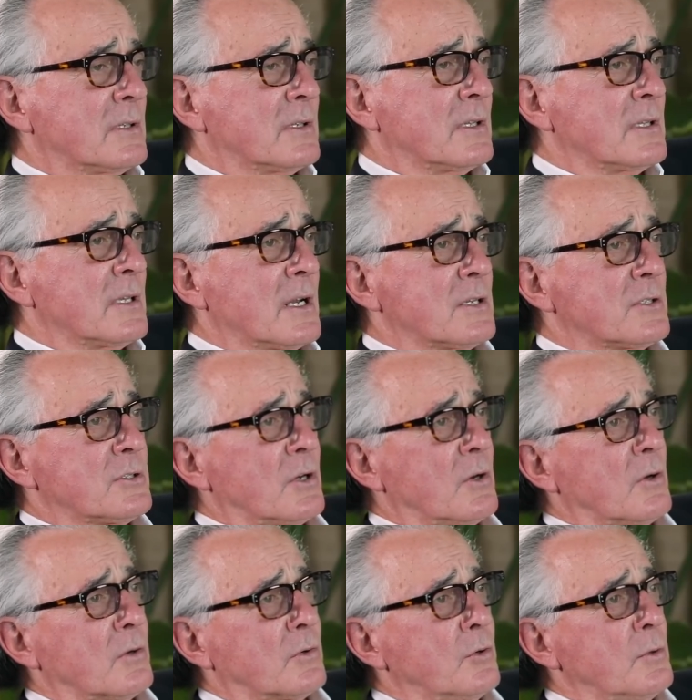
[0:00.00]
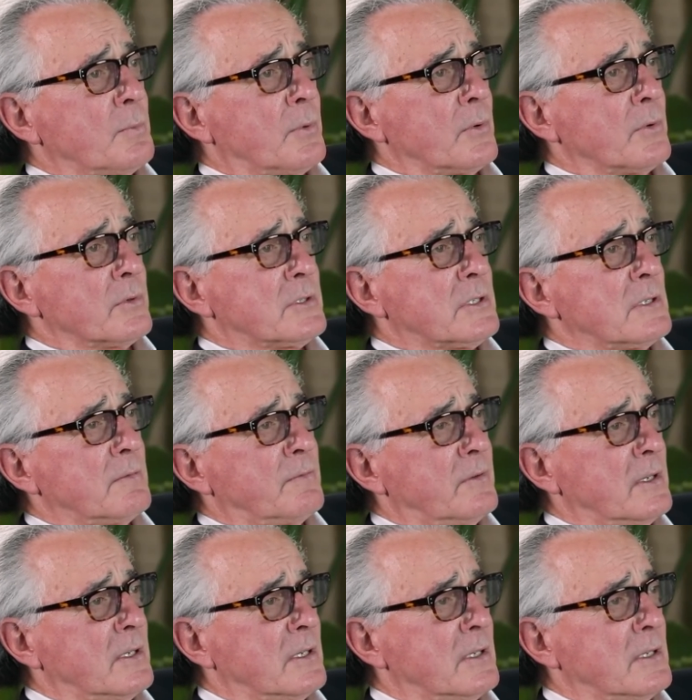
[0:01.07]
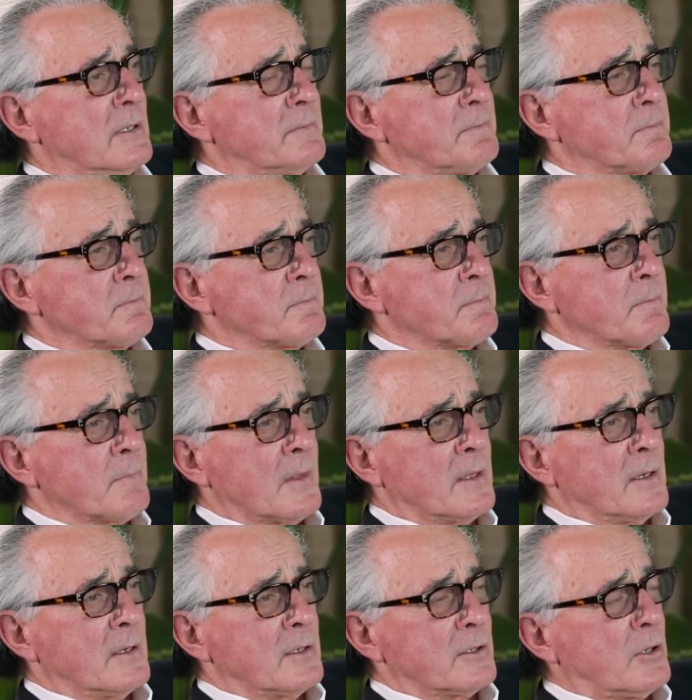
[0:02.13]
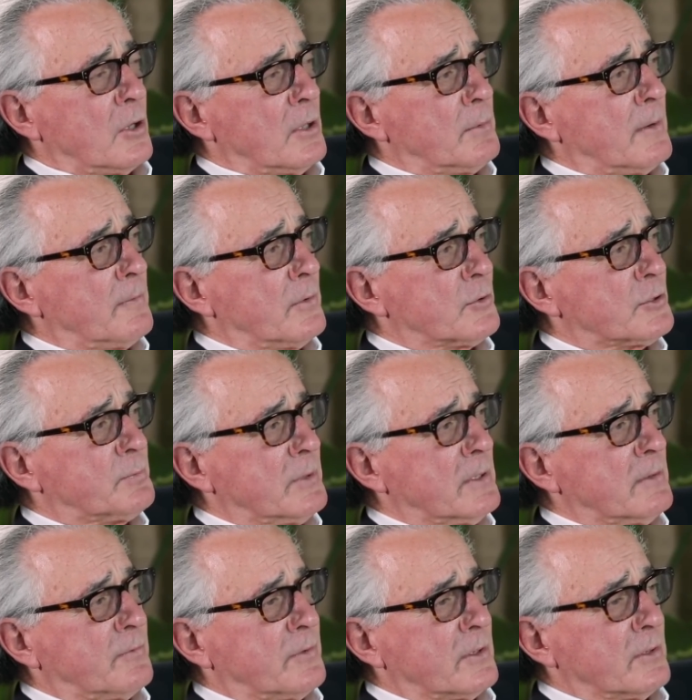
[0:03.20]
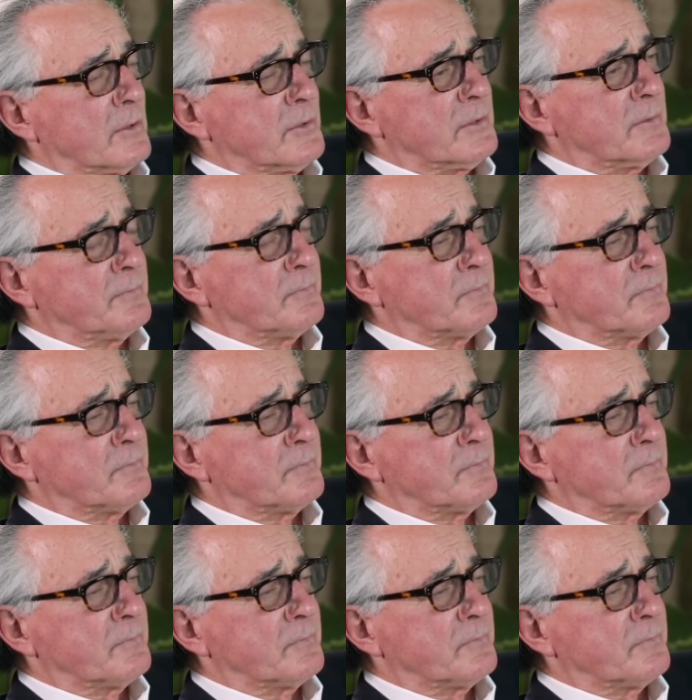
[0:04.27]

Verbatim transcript: And then I saw a group on TV called the Buffalo Springfield.